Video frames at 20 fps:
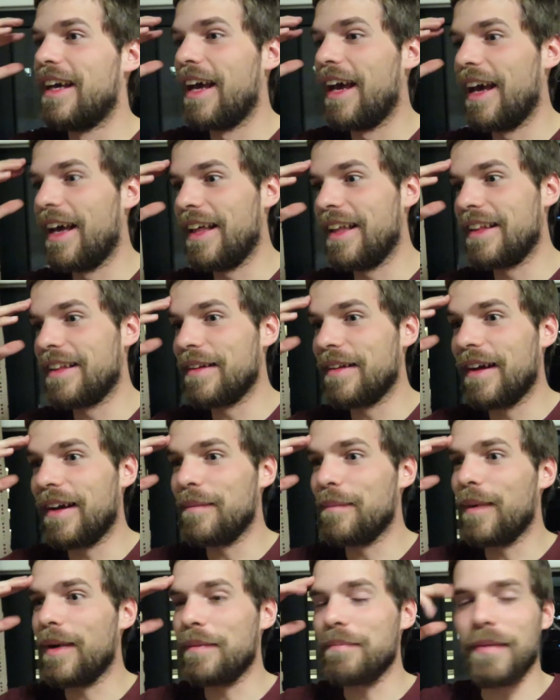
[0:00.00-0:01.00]
and
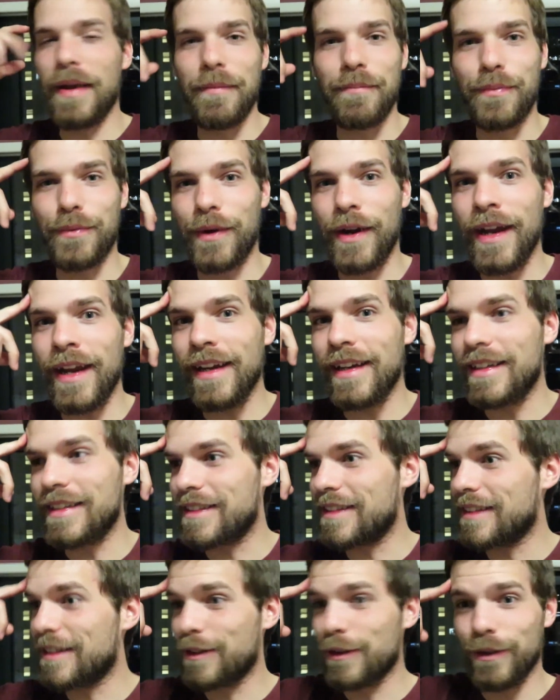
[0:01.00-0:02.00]
but my brain
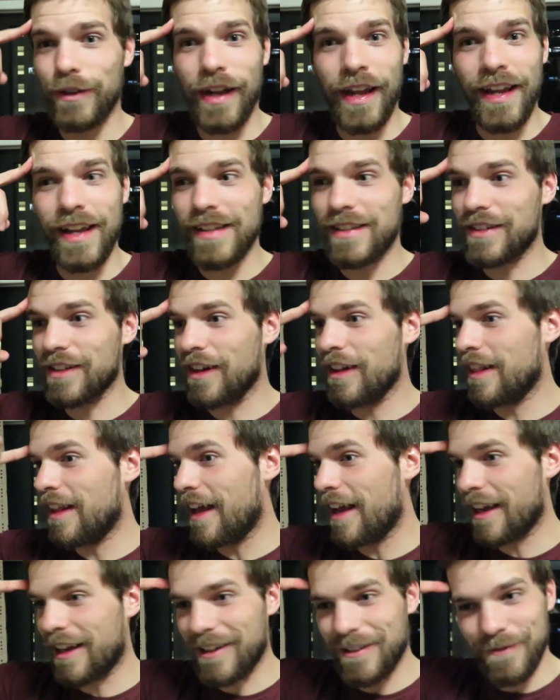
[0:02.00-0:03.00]
is today it's all
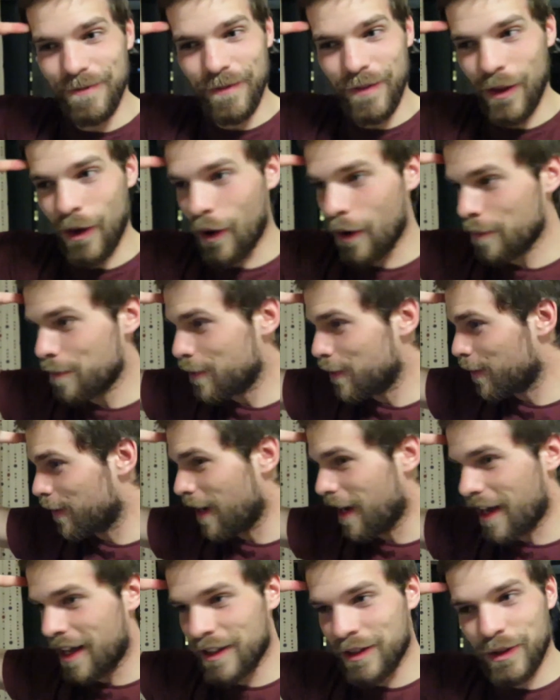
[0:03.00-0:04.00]
like nope you
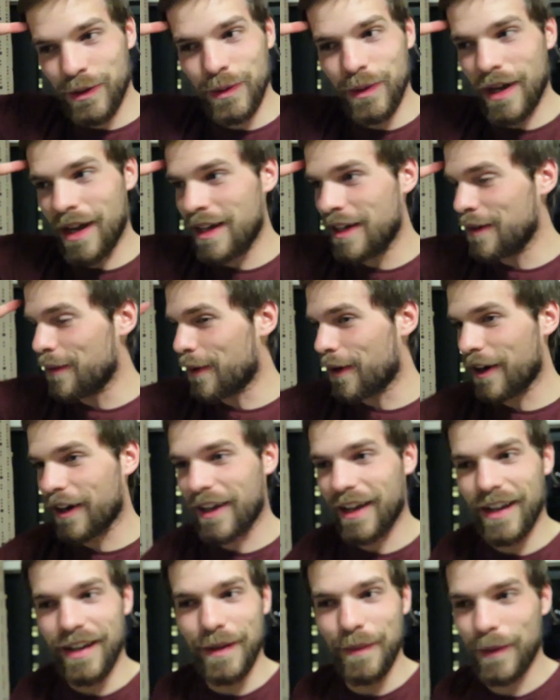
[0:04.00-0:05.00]
can't do any
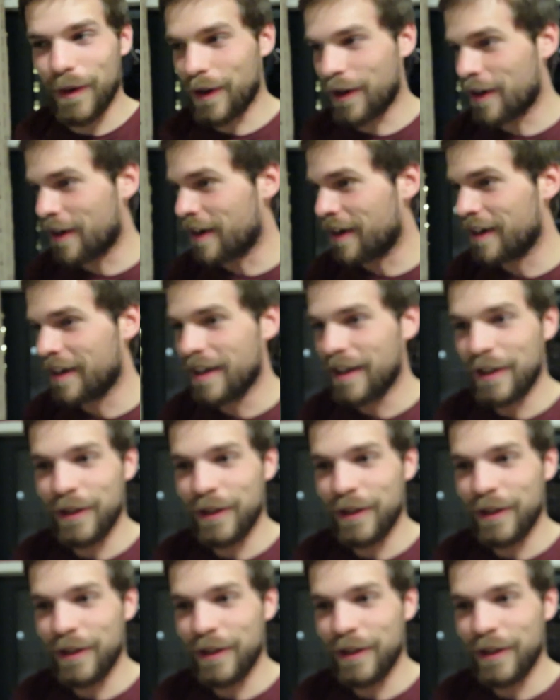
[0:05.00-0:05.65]
work anymore